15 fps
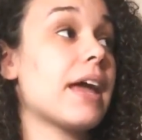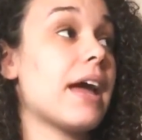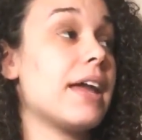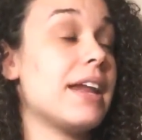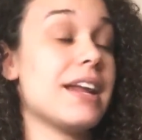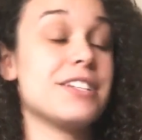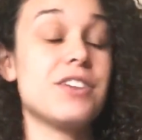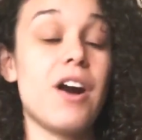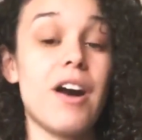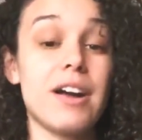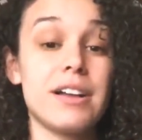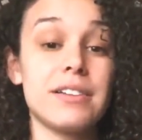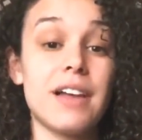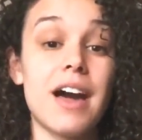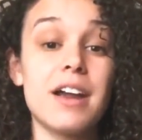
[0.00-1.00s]
and I
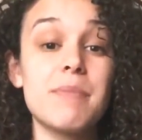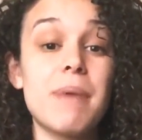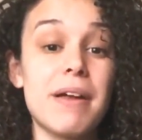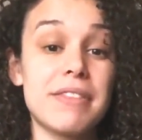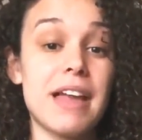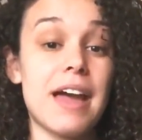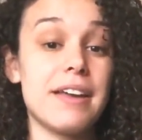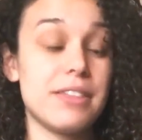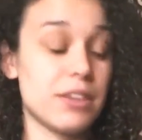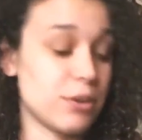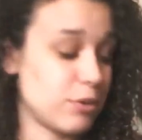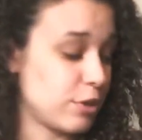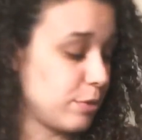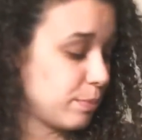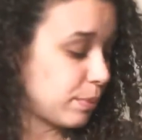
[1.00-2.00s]
talk a lot about that in the
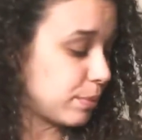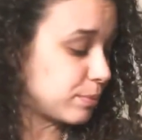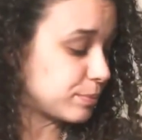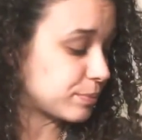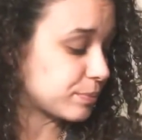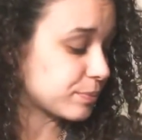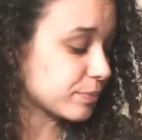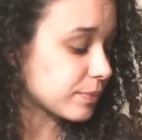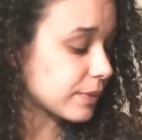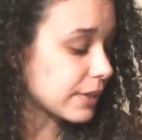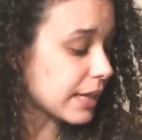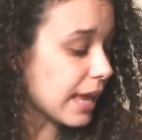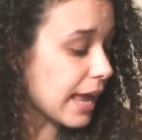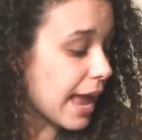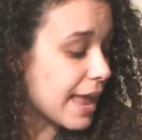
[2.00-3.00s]
group.
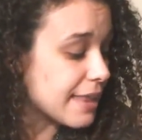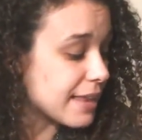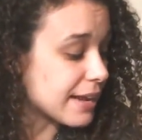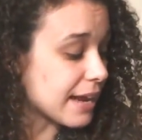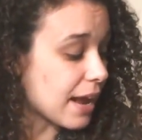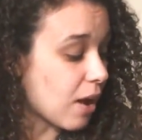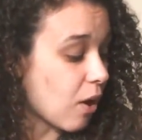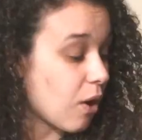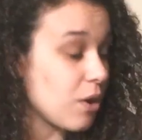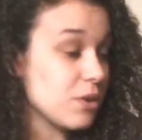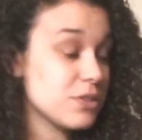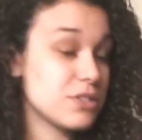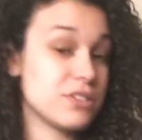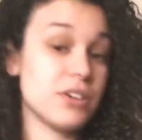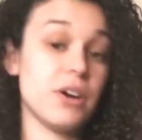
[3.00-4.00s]
And then I
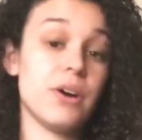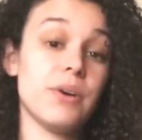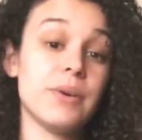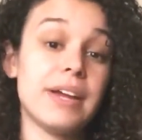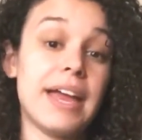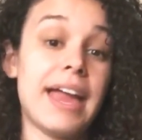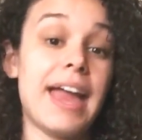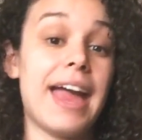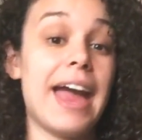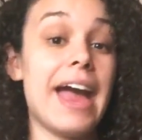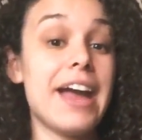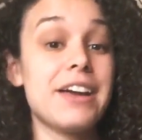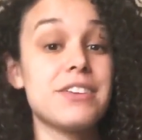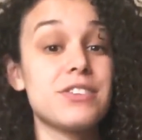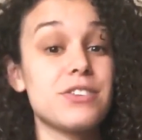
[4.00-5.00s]
also
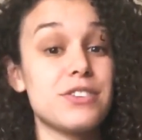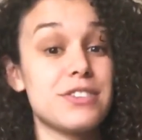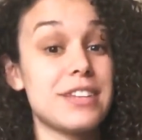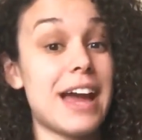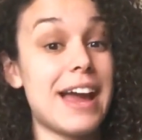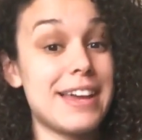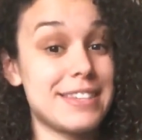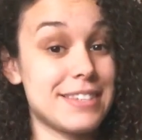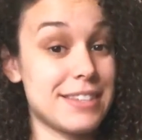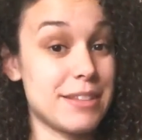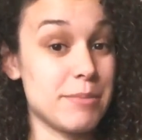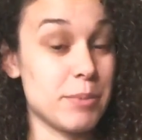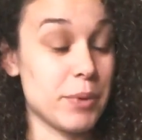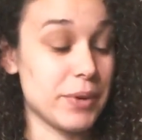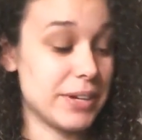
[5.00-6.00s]
exercise in
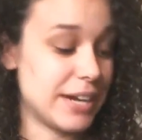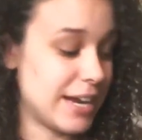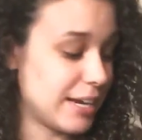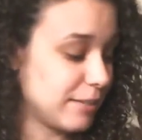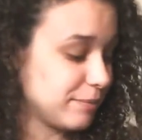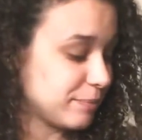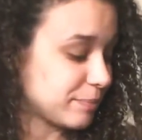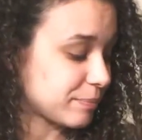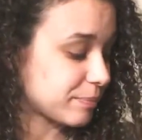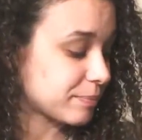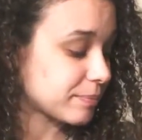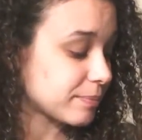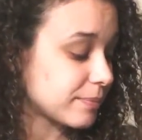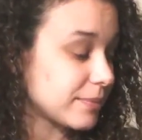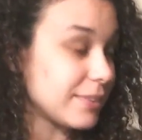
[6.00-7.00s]
the morning.
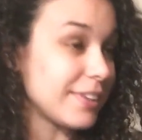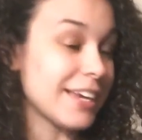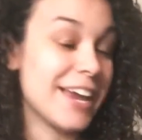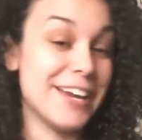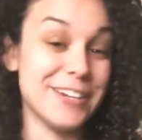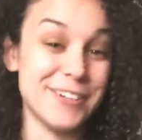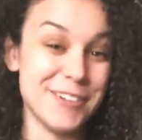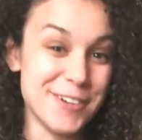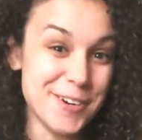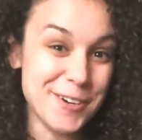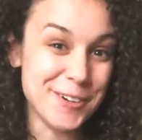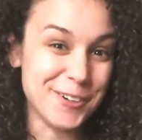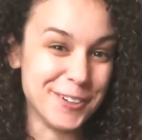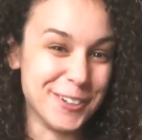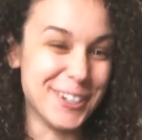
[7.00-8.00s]
I
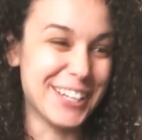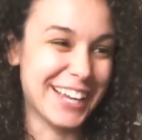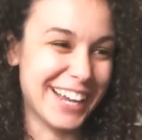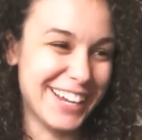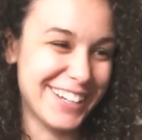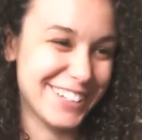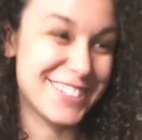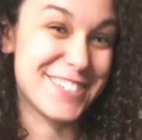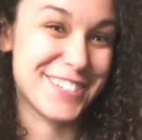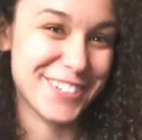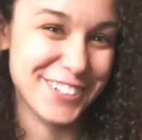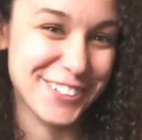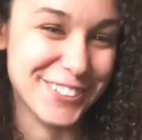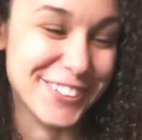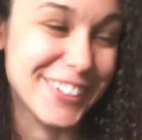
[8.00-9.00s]
know, I
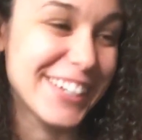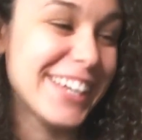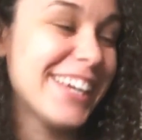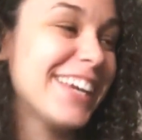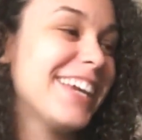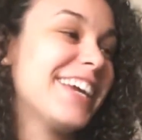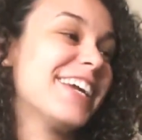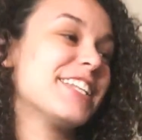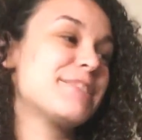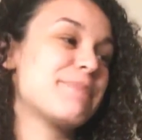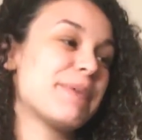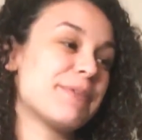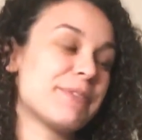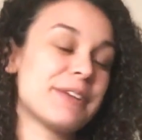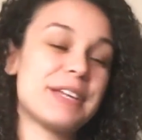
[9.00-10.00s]
do. It's
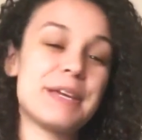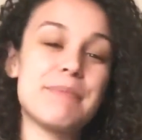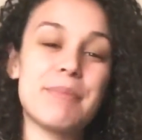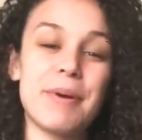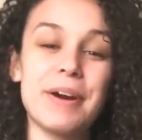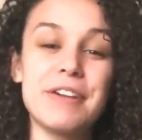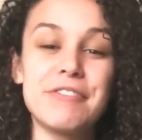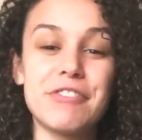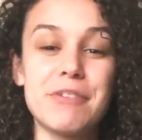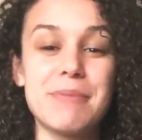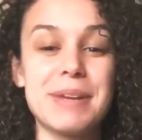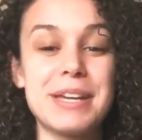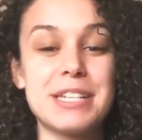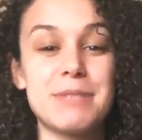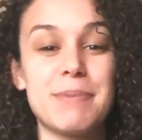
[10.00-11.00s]
been really important for
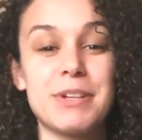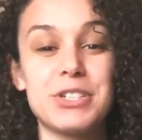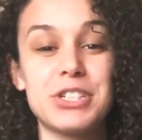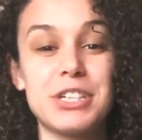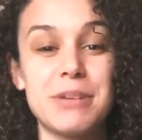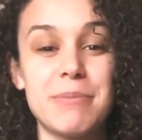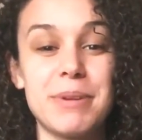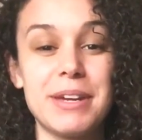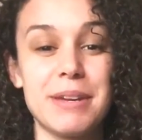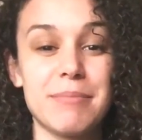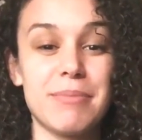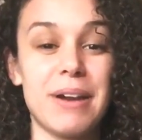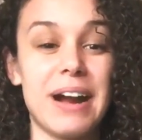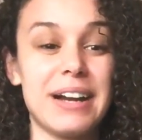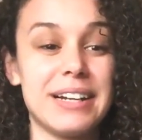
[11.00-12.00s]
me, especially being
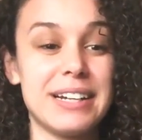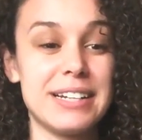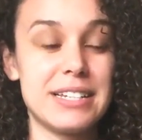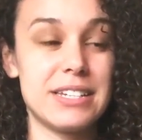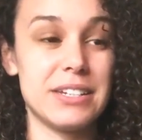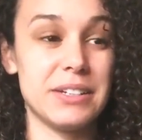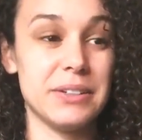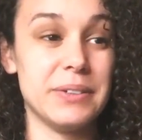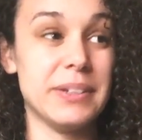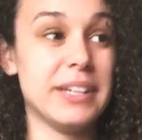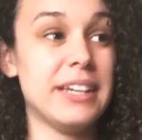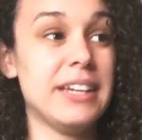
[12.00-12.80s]
pregnant, to